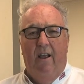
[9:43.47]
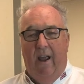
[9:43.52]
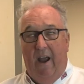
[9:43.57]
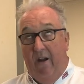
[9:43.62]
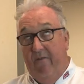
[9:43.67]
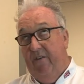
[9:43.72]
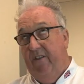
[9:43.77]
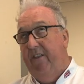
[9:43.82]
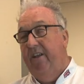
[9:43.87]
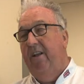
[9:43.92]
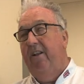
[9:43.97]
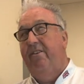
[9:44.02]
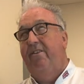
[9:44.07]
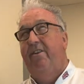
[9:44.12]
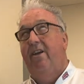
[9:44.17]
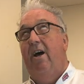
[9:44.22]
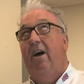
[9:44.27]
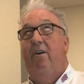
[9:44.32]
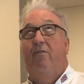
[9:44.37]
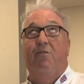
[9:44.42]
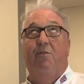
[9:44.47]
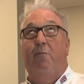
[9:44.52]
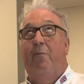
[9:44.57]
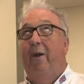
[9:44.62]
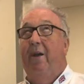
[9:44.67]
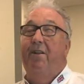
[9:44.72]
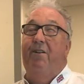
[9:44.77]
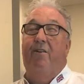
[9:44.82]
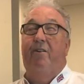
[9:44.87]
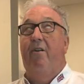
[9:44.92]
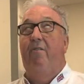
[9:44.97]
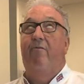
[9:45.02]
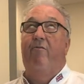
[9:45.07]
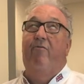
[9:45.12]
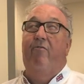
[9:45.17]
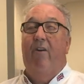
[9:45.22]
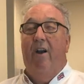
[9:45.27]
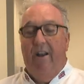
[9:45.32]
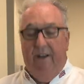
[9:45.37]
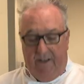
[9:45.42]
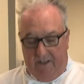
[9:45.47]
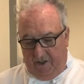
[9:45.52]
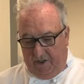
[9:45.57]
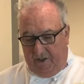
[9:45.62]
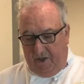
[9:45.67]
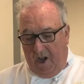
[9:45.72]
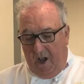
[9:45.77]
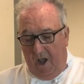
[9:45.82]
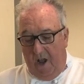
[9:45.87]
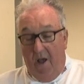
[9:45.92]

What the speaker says: Everything sounds better in French.